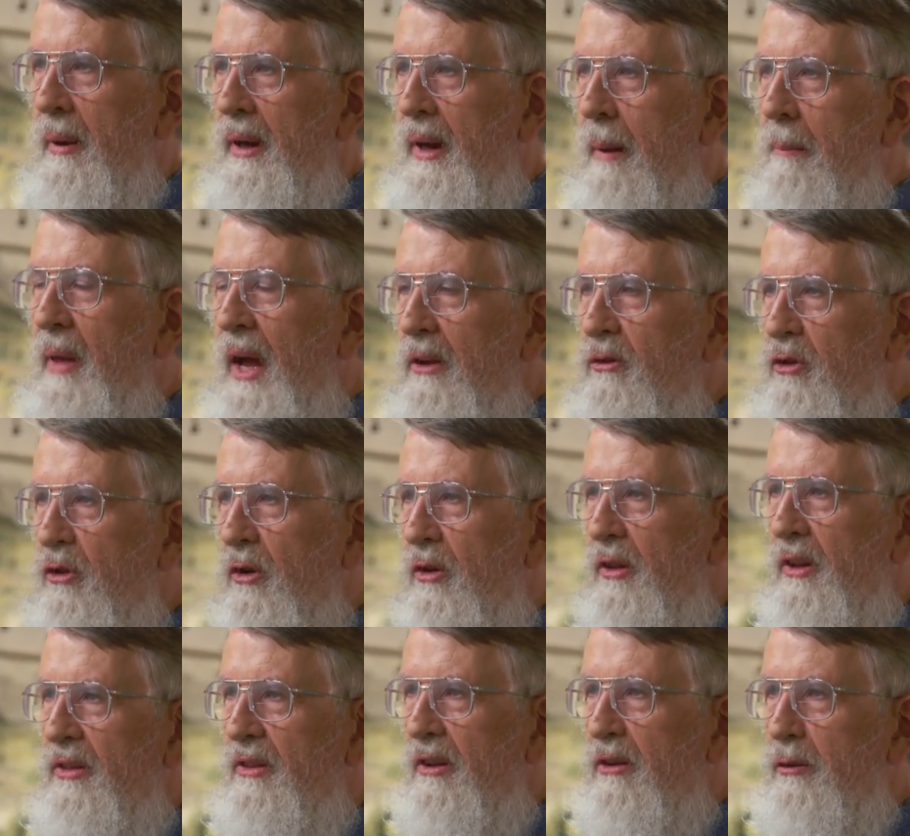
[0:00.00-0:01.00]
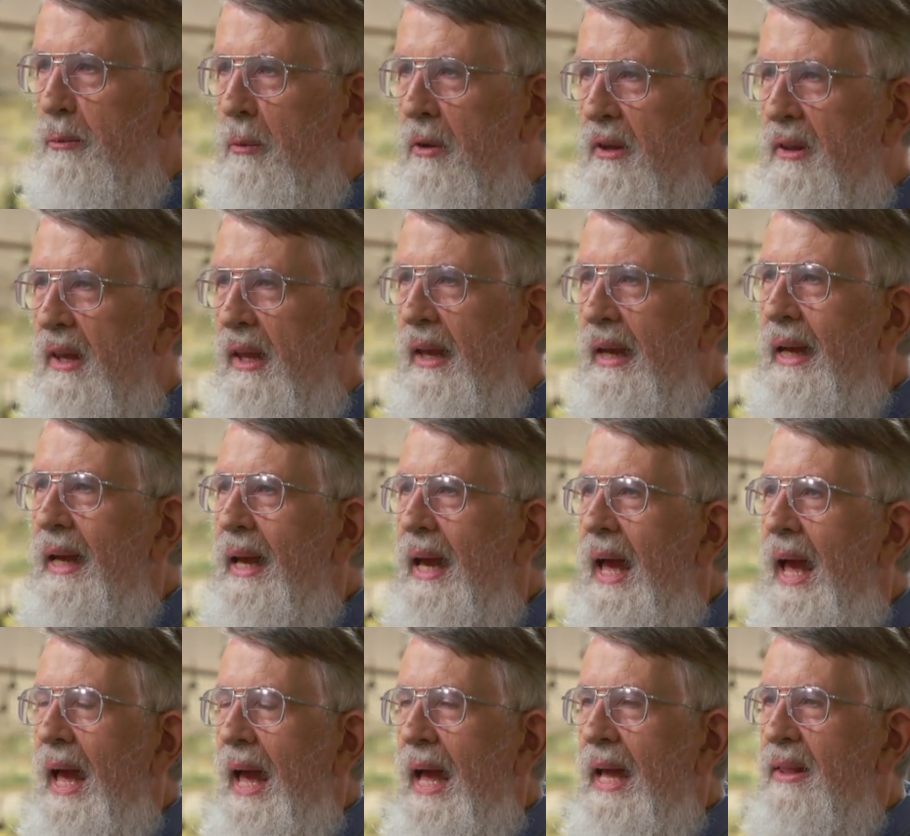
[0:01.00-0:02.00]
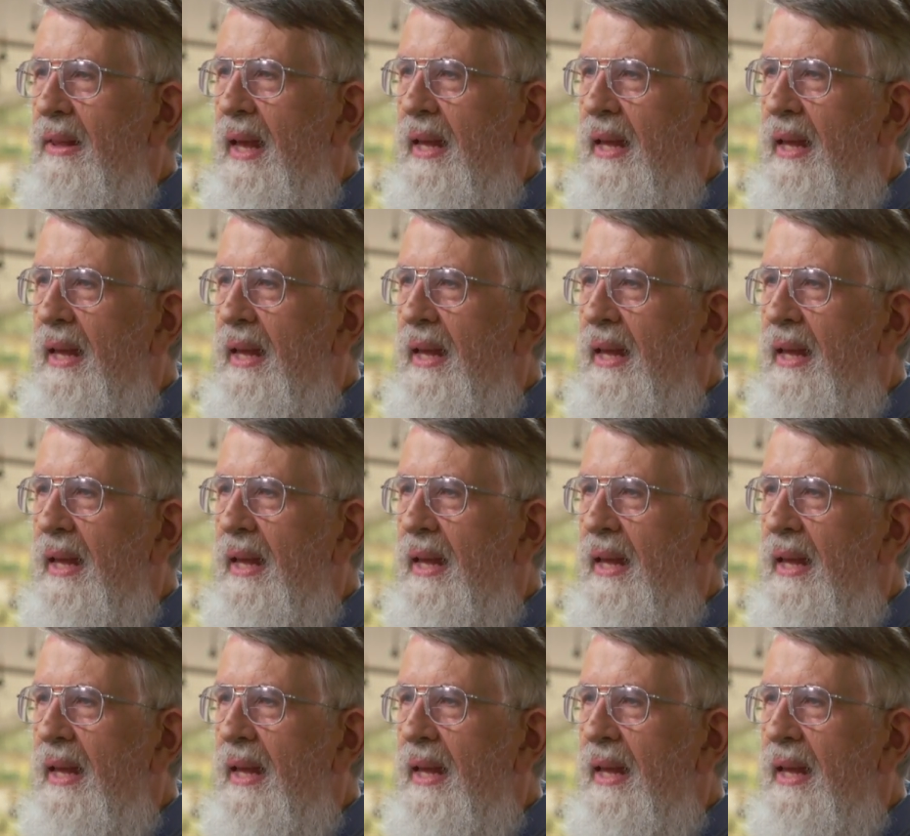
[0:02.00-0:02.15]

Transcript: And I'm not sure that this would at,